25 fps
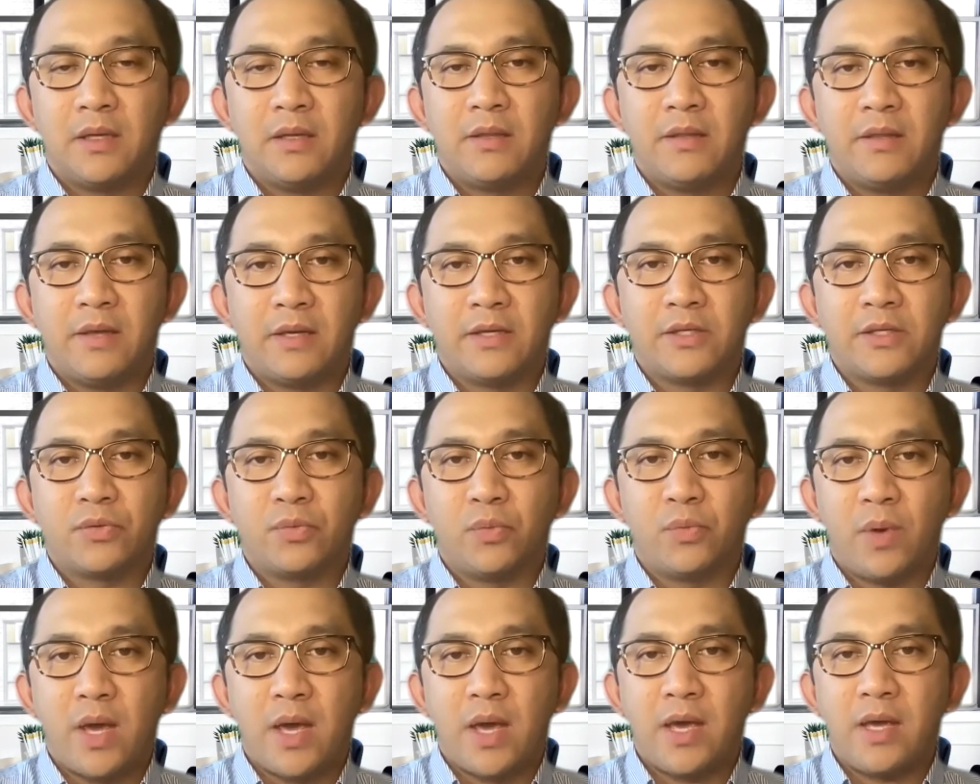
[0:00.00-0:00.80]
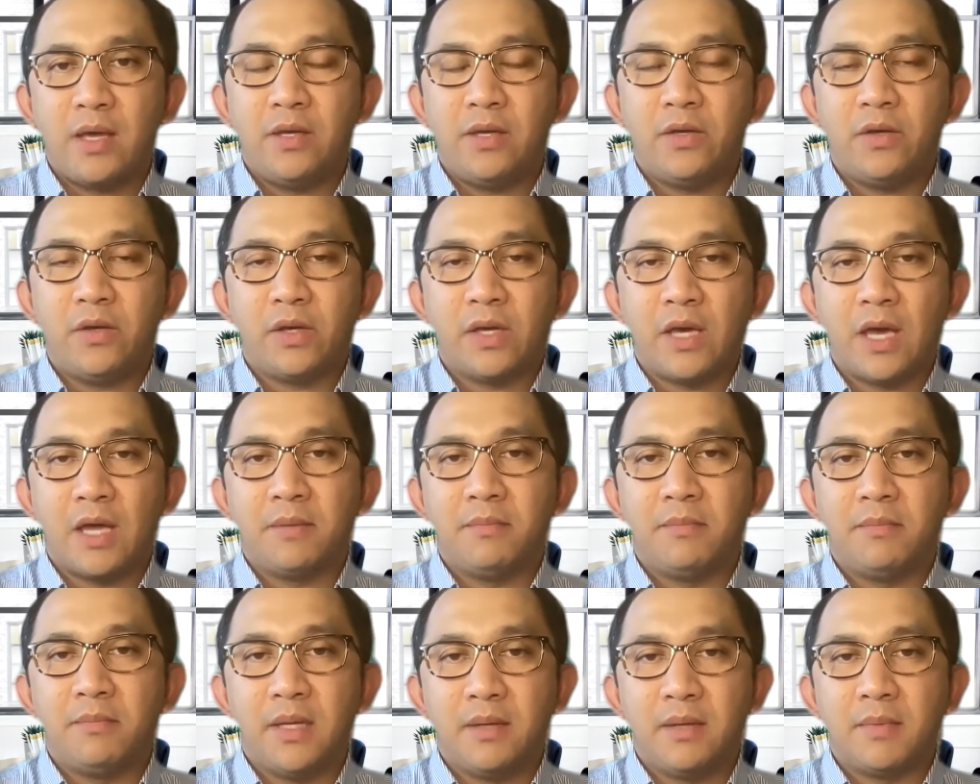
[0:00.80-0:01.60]
This way, you
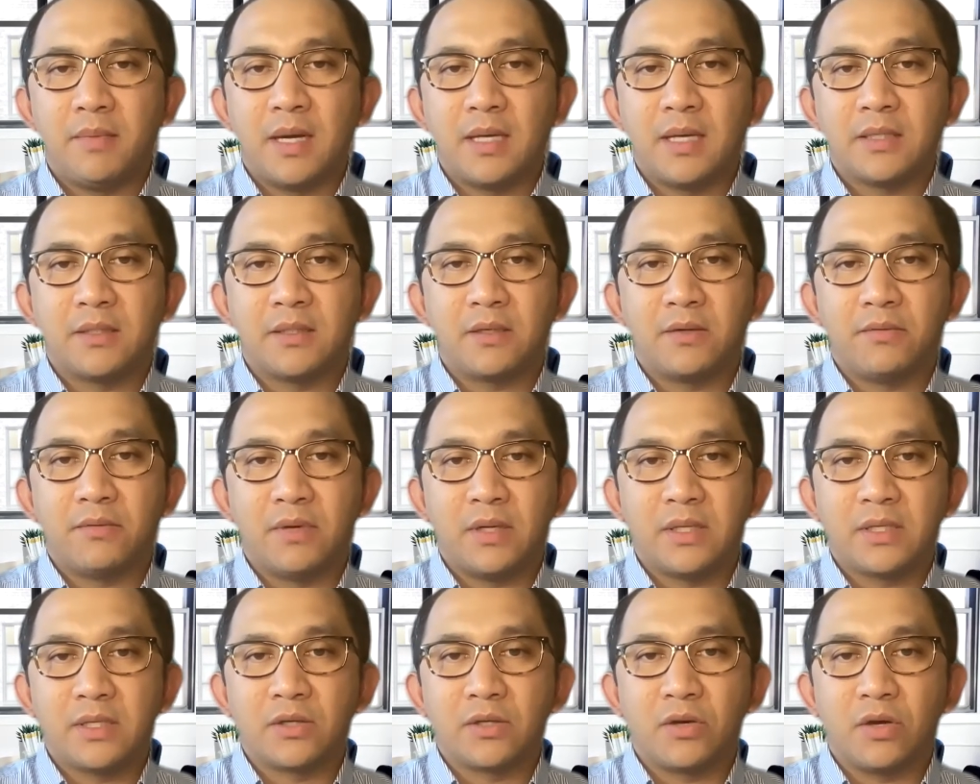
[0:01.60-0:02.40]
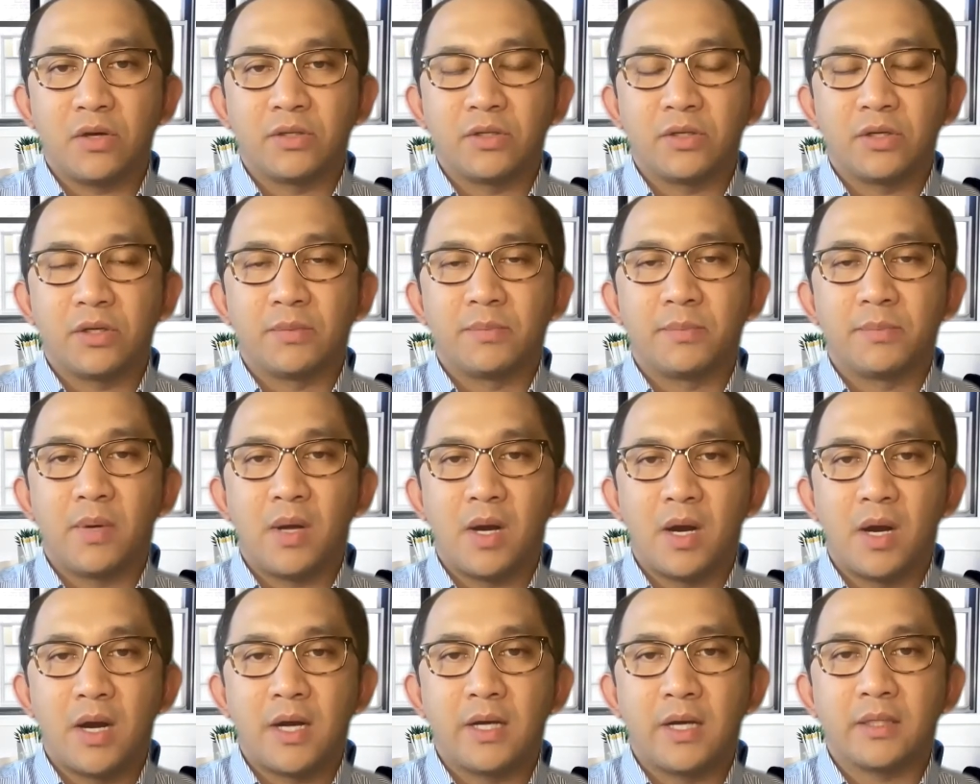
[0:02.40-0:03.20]
can minimize the risk on your
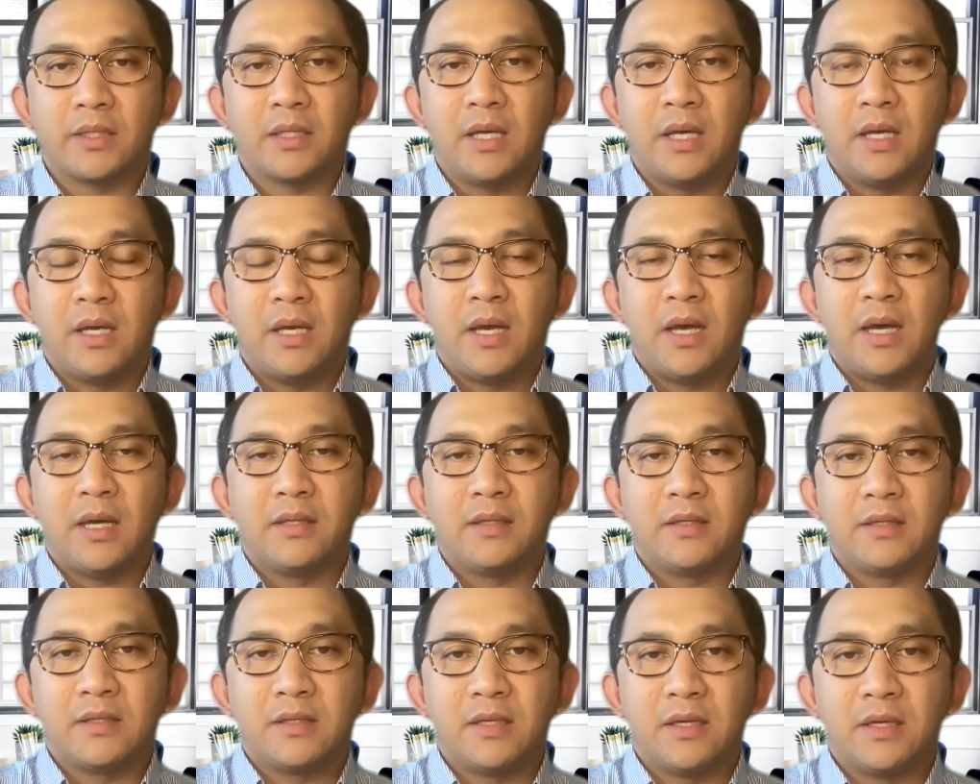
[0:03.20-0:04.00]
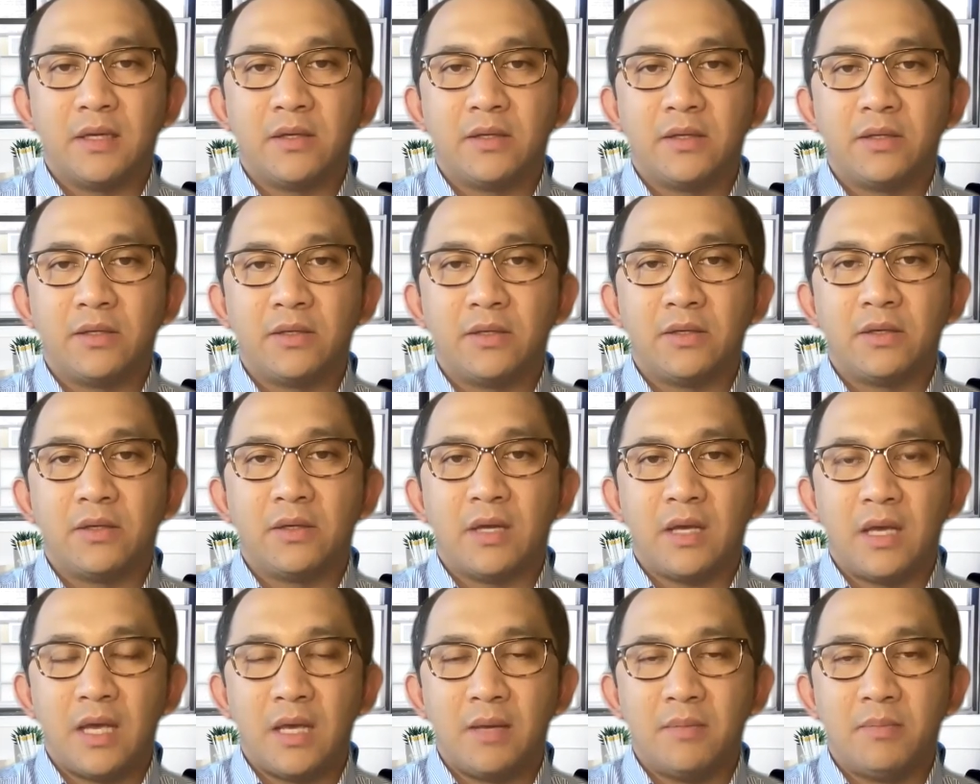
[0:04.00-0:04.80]
part and still
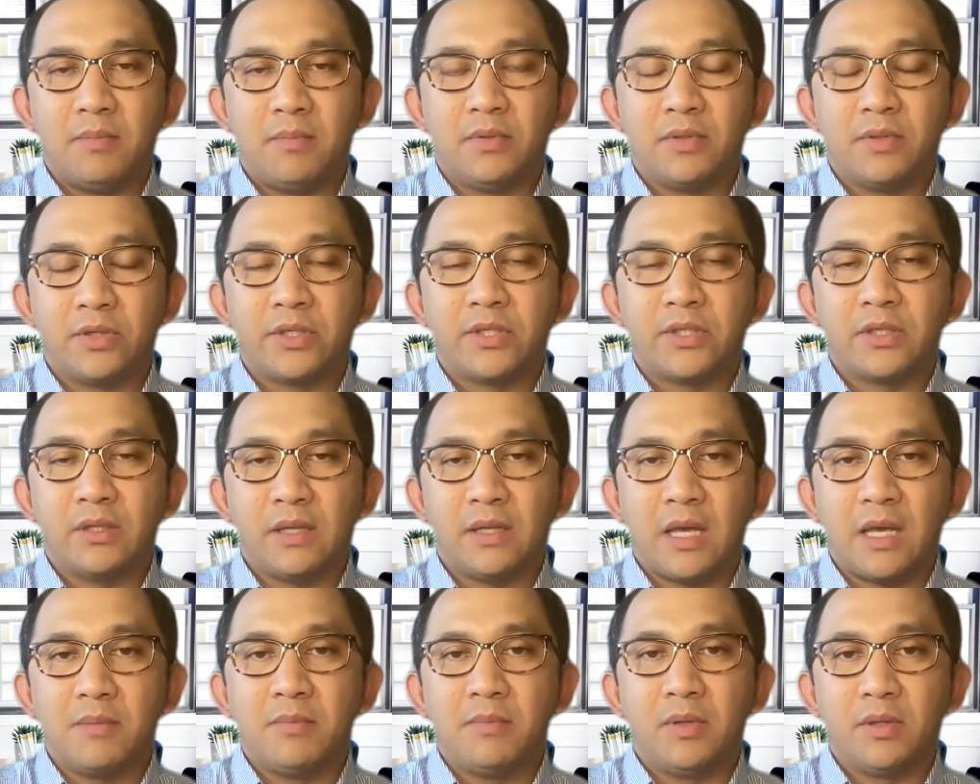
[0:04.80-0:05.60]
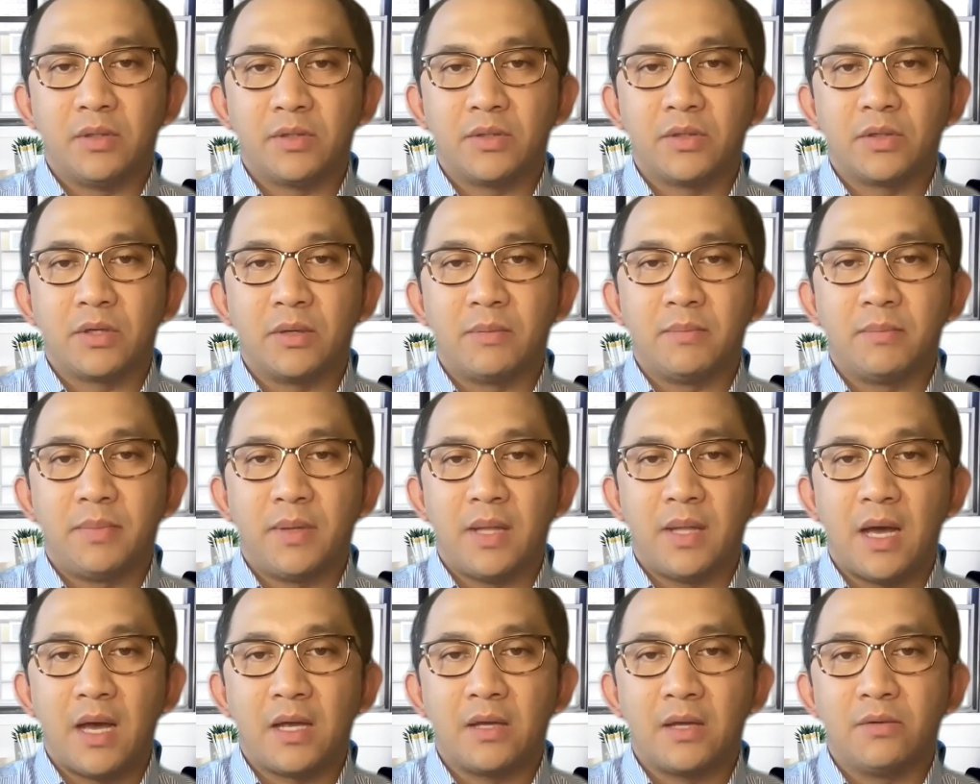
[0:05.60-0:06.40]
you're still able to
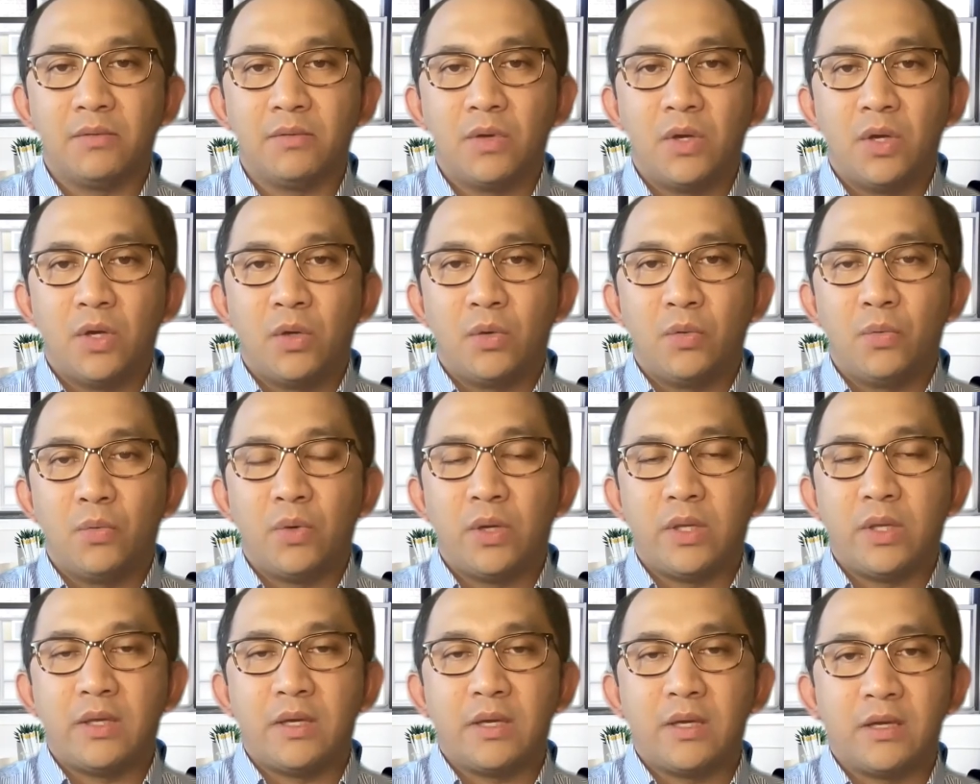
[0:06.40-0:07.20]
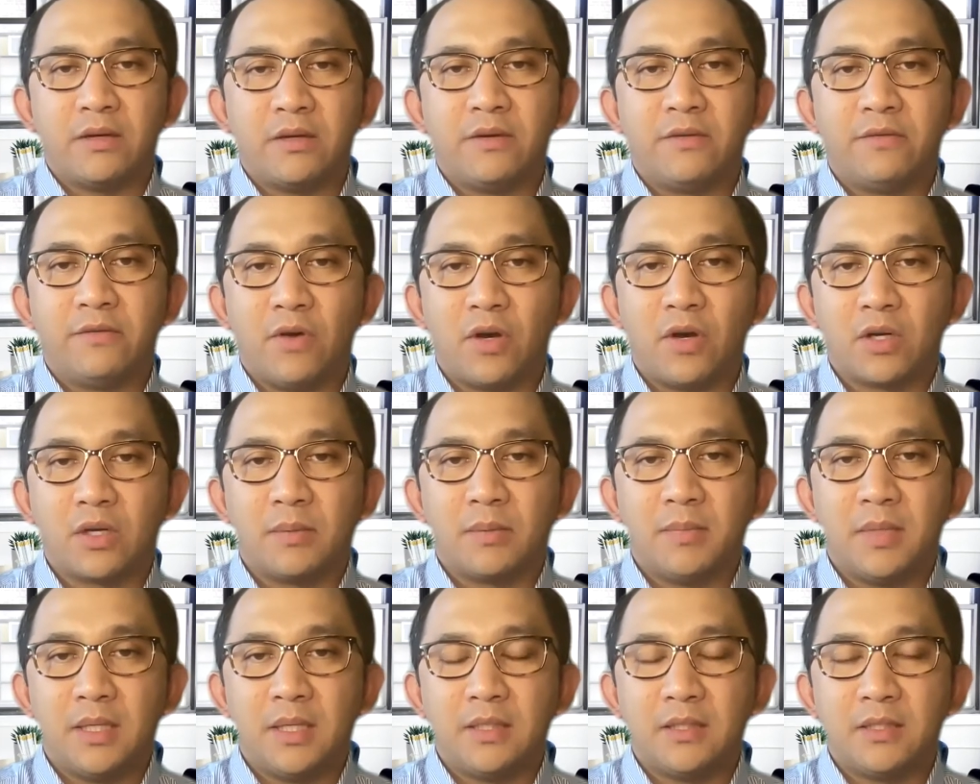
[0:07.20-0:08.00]
comply with the
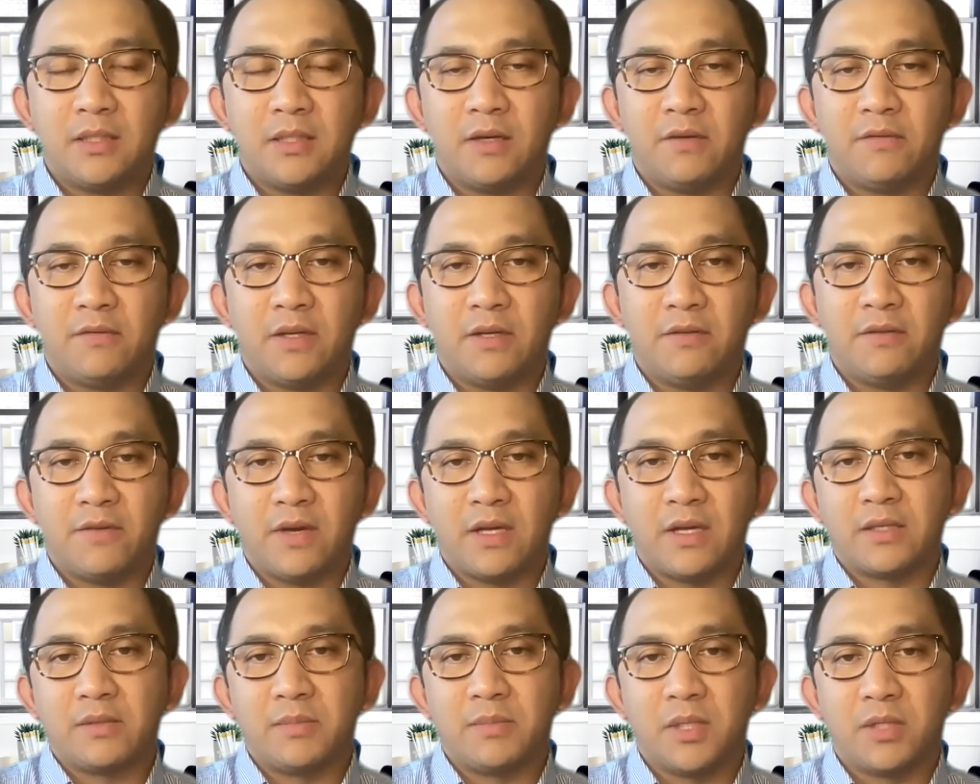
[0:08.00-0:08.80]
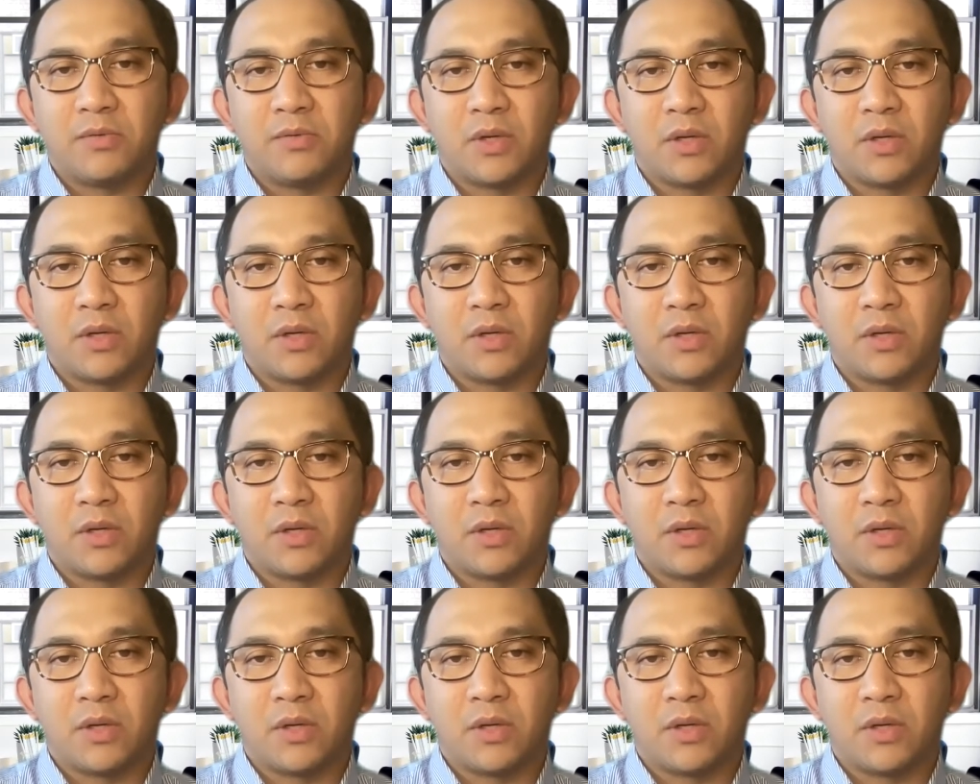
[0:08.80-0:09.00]
irrevocability of investment